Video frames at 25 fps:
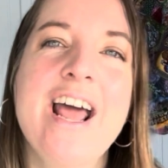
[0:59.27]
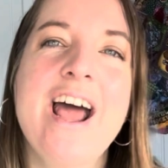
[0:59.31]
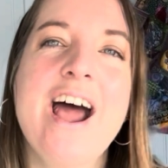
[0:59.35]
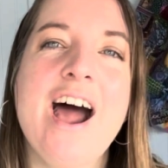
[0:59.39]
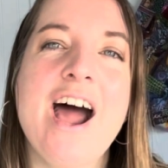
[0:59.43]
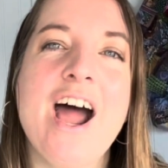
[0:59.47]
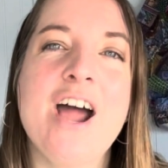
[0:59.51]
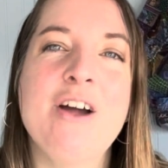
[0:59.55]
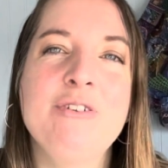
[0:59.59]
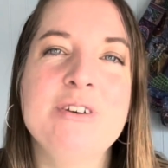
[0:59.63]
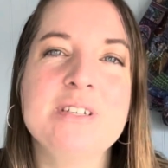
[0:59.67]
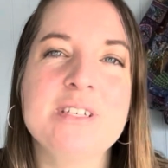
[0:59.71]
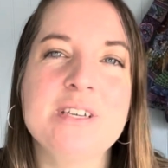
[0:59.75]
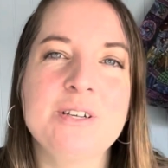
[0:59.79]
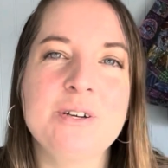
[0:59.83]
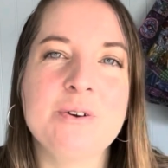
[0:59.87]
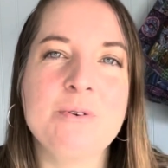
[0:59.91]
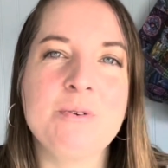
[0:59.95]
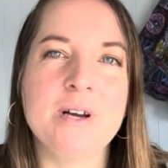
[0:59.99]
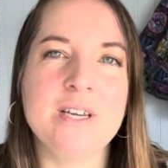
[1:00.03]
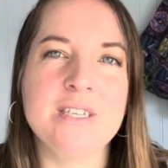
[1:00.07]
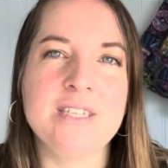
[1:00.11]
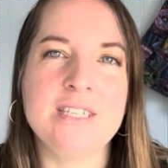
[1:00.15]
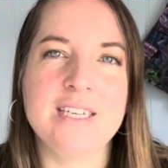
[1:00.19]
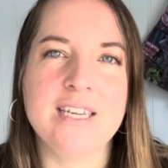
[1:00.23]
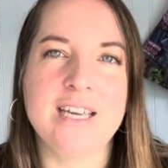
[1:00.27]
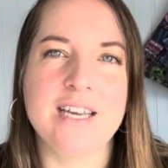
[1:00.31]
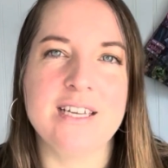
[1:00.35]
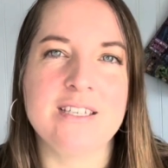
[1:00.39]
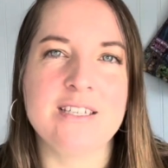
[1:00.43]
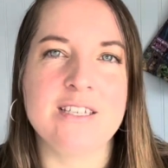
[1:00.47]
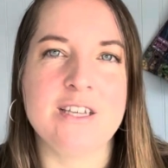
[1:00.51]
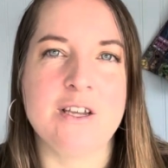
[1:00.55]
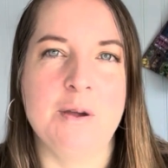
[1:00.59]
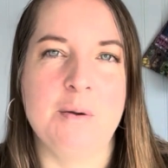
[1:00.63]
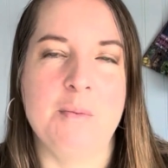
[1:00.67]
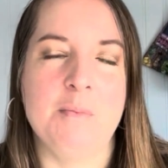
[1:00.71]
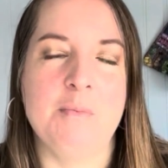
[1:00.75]
I was on a quest to get
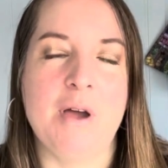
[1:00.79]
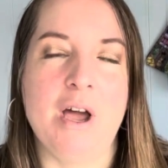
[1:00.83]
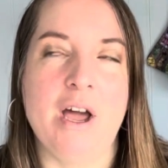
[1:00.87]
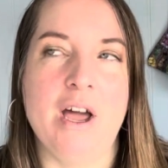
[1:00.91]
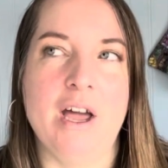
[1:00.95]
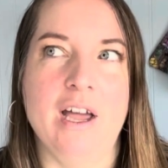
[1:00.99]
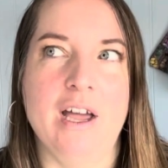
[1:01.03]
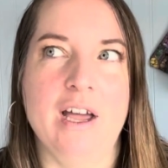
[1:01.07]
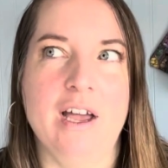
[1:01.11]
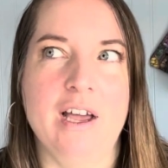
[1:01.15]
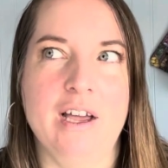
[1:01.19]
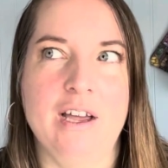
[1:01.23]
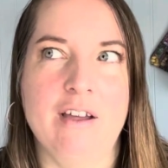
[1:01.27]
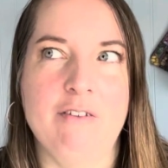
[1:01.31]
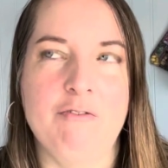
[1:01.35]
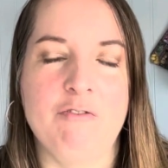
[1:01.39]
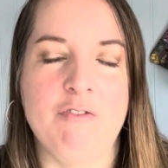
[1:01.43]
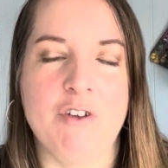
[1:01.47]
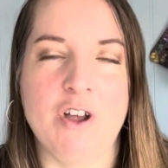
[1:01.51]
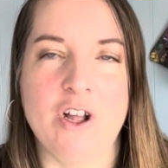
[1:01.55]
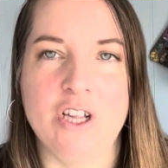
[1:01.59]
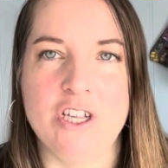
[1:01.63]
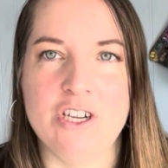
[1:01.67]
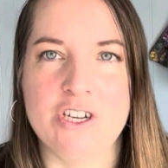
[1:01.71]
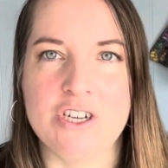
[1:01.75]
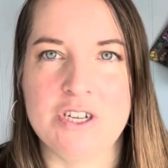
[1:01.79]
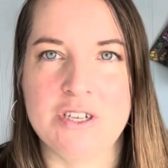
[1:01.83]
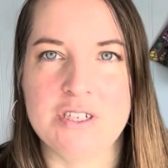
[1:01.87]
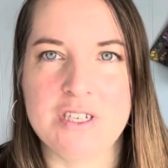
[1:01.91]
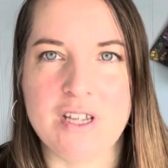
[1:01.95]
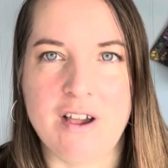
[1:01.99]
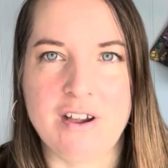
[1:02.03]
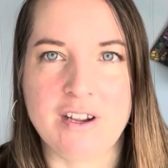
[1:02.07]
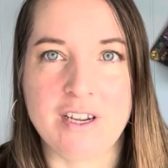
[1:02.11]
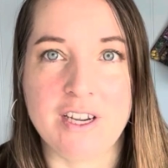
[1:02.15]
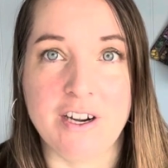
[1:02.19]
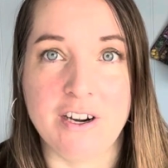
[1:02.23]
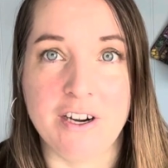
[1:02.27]
some fallish
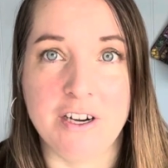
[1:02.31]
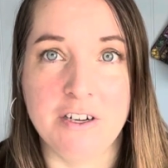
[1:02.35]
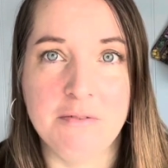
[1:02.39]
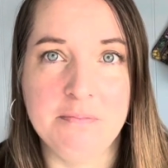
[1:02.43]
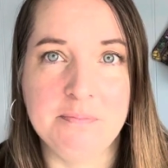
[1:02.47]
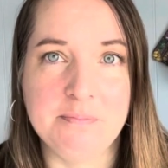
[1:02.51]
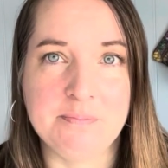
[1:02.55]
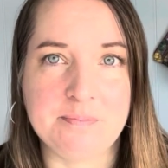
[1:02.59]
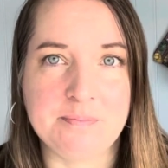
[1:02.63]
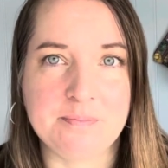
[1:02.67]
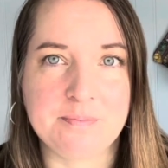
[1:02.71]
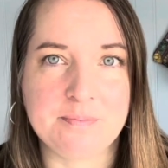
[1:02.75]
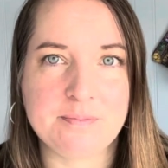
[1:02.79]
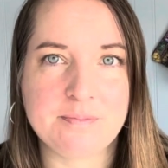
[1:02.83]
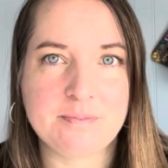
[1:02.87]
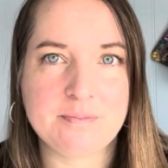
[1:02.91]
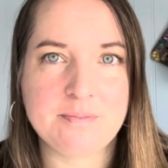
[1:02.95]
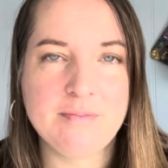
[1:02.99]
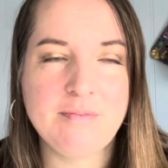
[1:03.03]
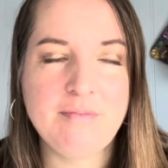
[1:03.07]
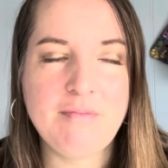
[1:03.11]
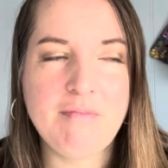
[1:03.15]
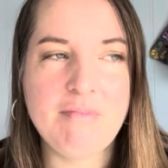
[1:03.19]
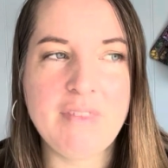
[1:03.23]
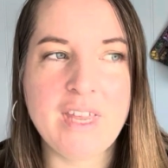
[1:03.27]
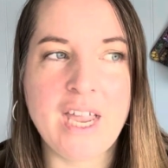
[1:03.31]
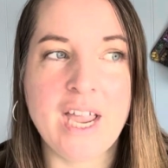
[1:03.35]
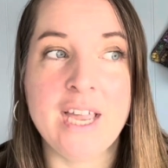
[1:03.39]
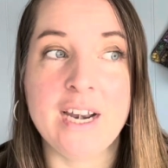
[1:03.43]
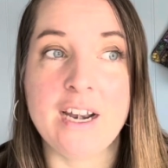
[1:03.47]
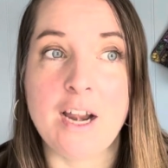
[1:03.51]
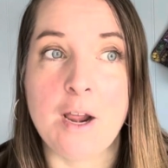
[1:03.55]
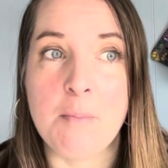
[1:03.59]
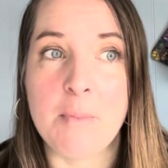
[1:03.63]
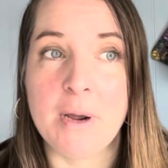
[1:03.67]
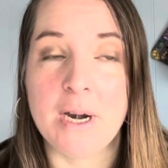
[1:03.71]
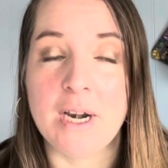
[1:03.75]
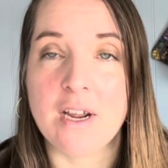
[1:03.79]
sock yarn, and I
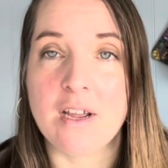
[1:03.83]
might have